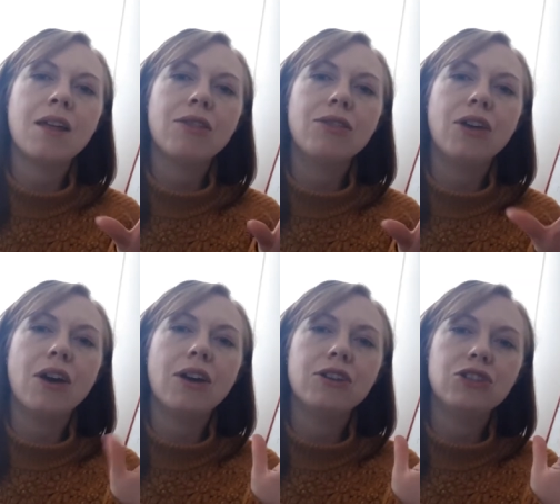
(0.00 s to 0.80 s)

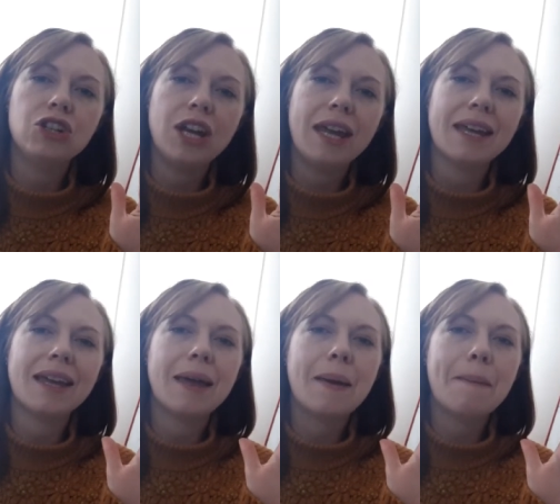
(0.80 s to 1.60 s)
The
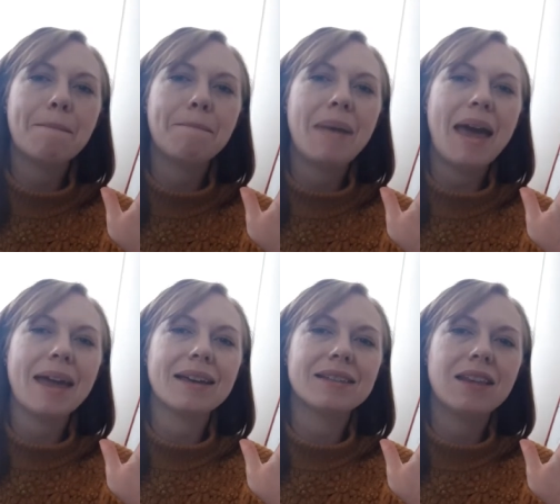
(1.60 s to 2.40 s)
chick
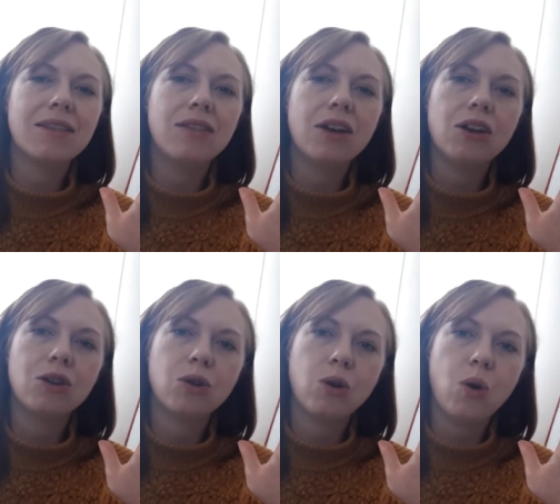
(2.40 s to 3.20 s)
pecks the
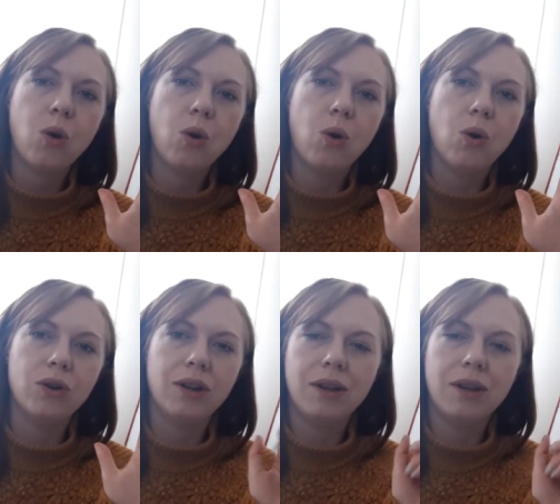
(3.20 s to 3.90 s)
corn.